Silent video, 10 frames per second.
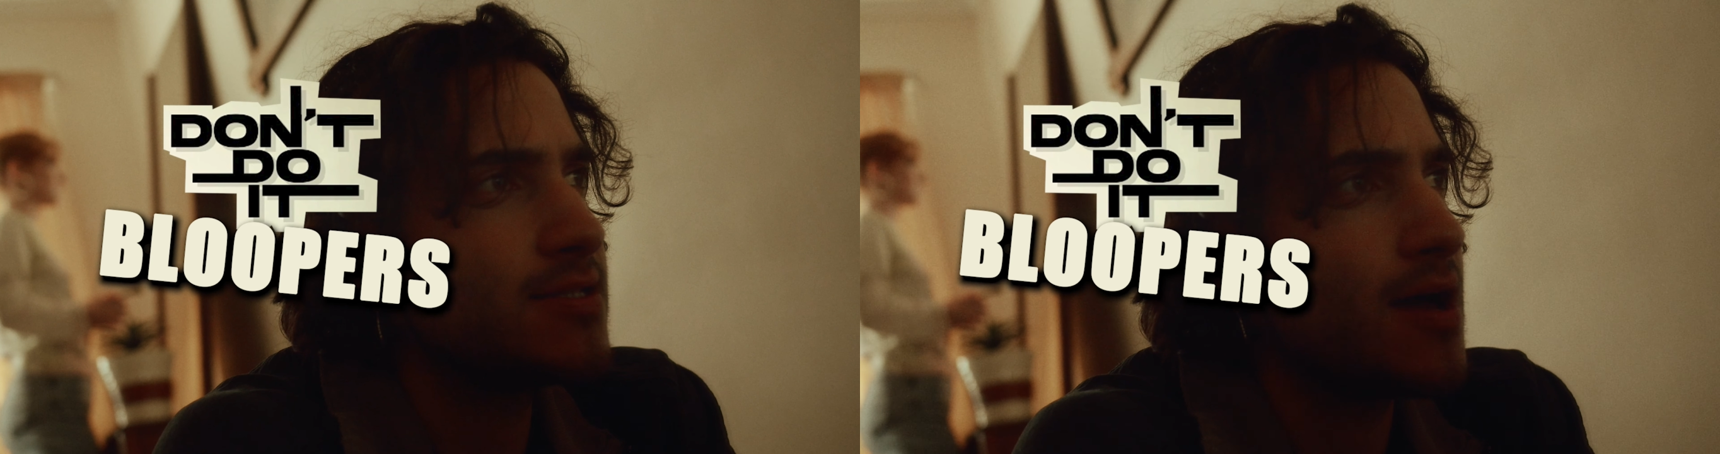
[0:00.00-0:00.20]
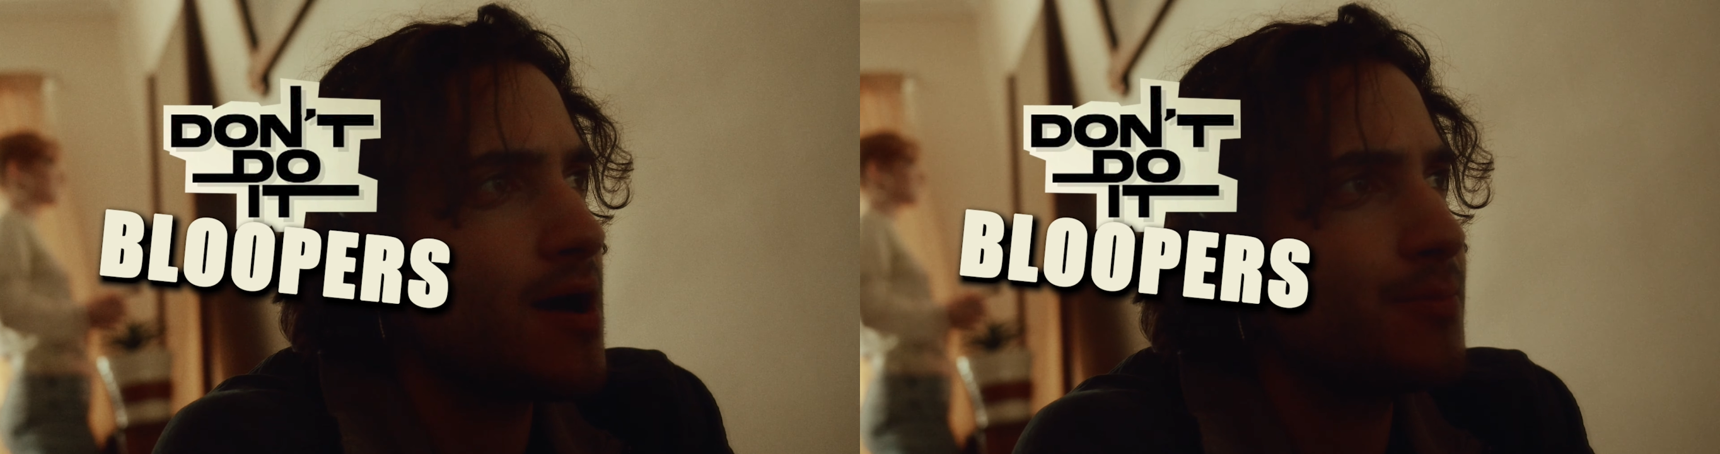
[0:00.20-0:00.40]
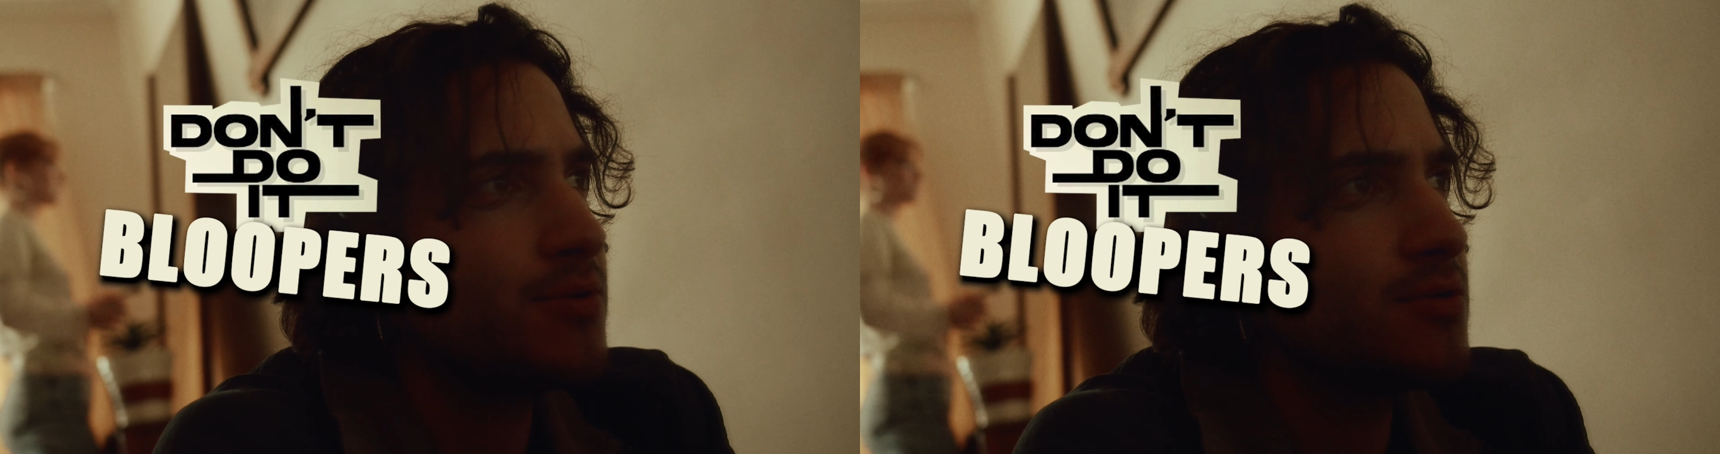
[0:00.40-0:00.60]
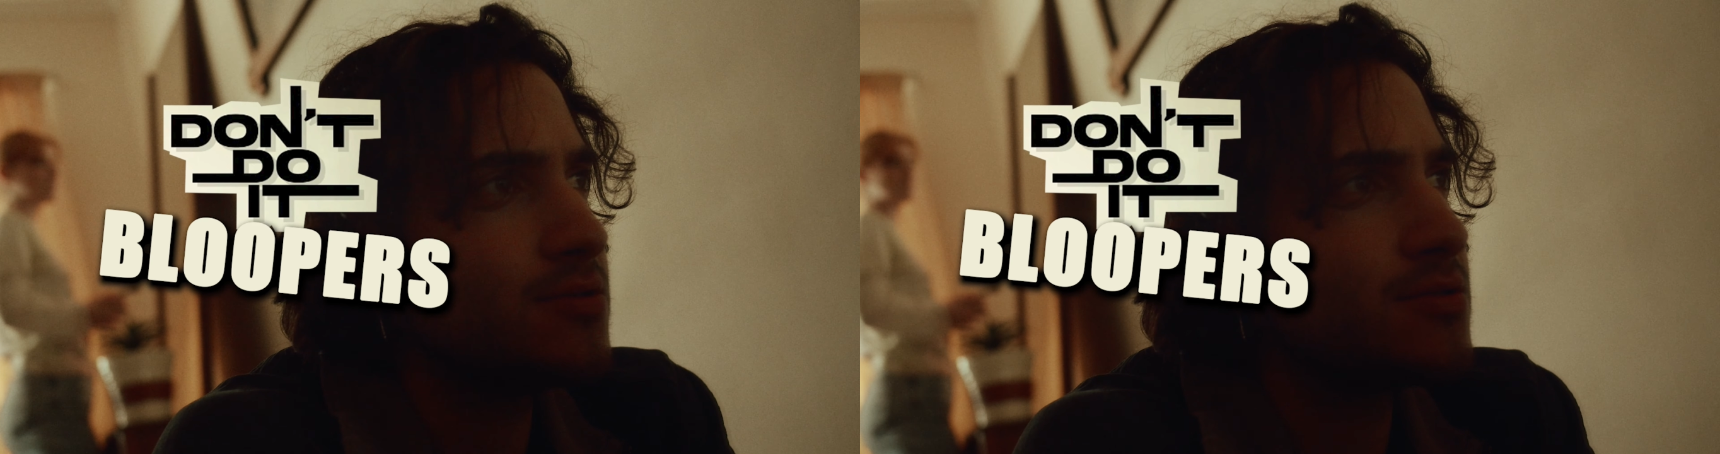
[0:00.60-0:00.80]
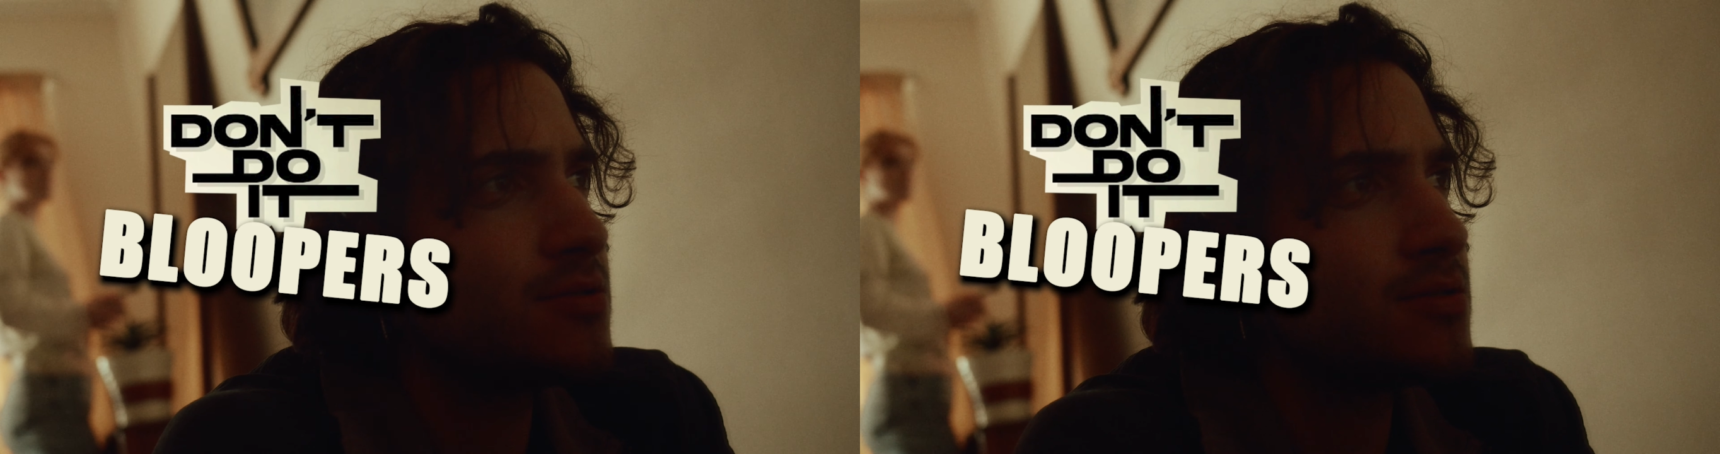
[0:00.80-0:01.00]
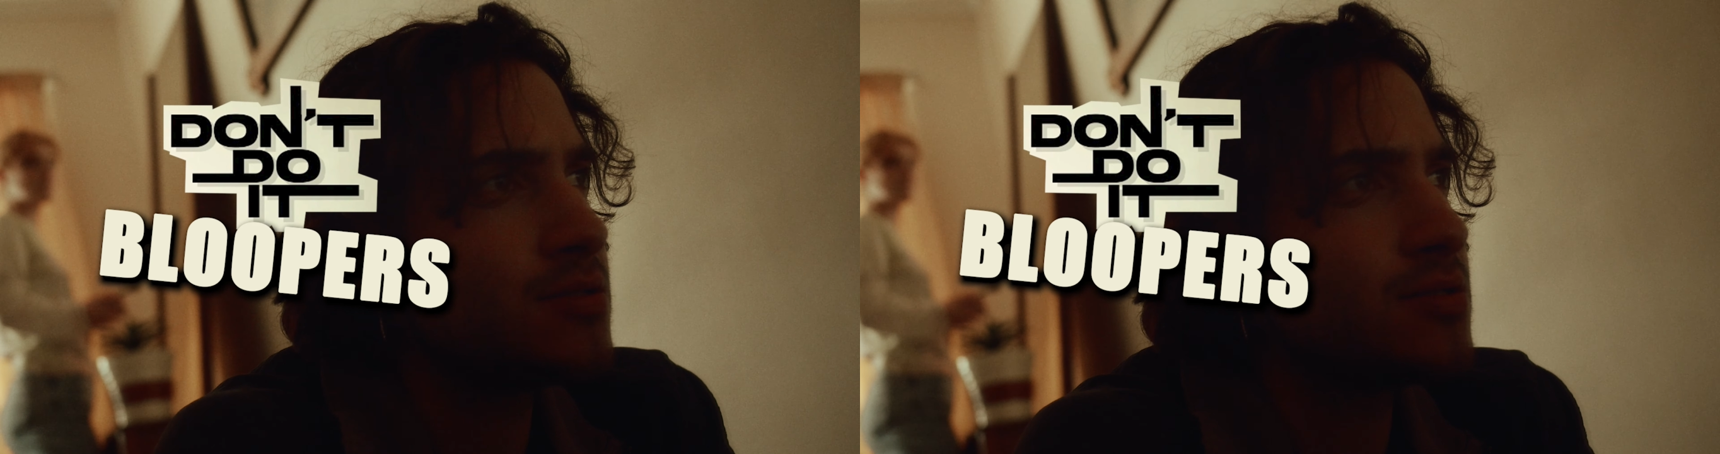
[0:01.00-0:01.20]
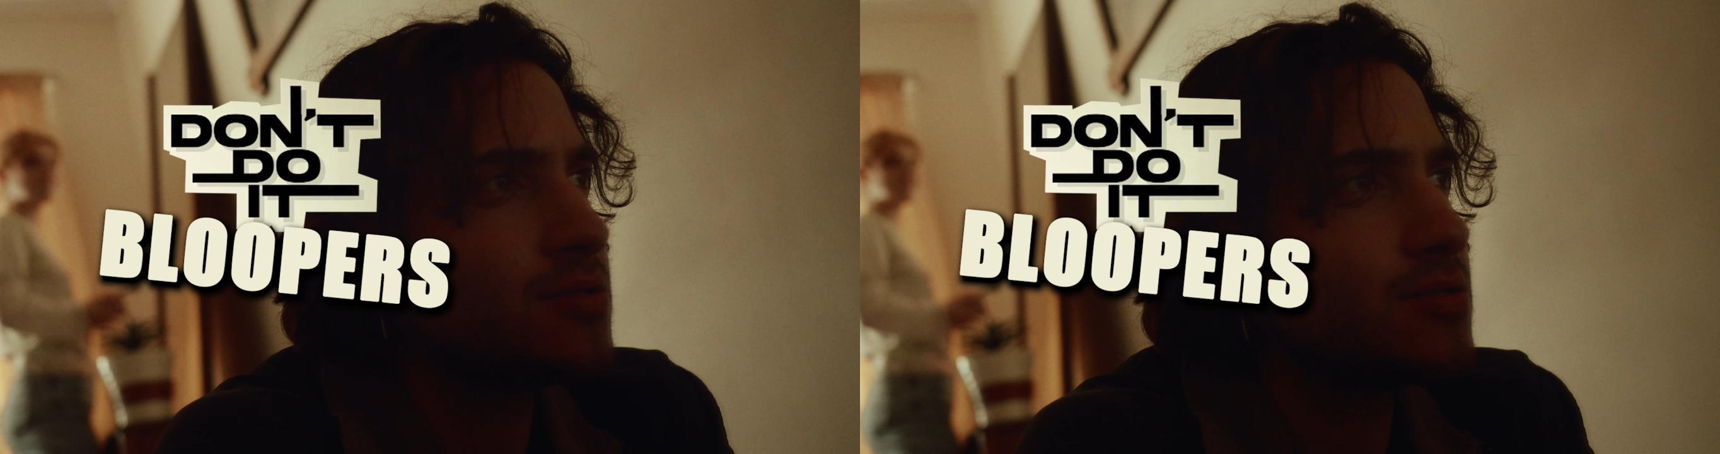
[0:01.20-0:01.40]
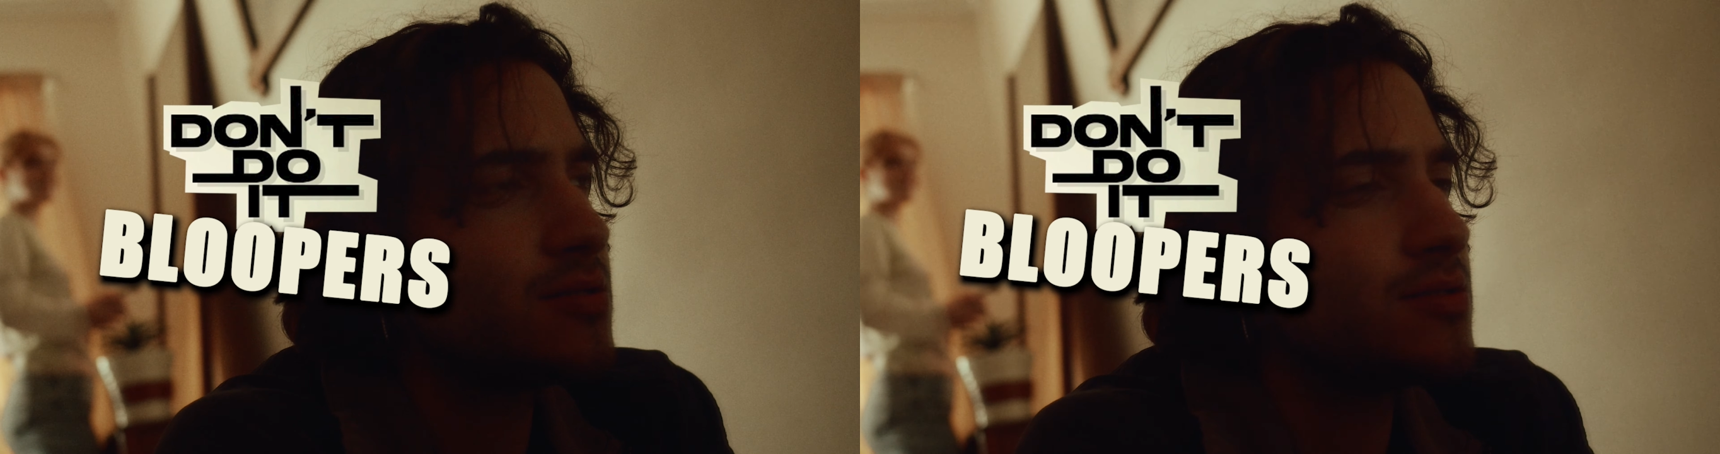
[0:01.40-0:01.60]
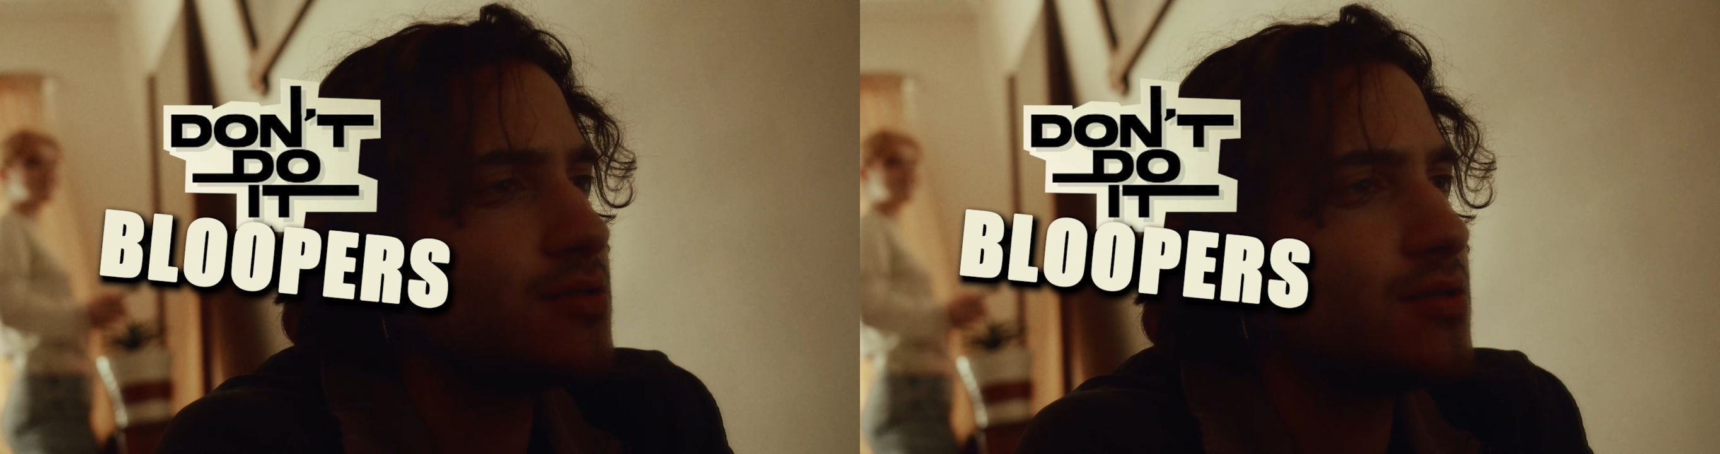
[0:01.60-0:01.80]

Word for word: happen?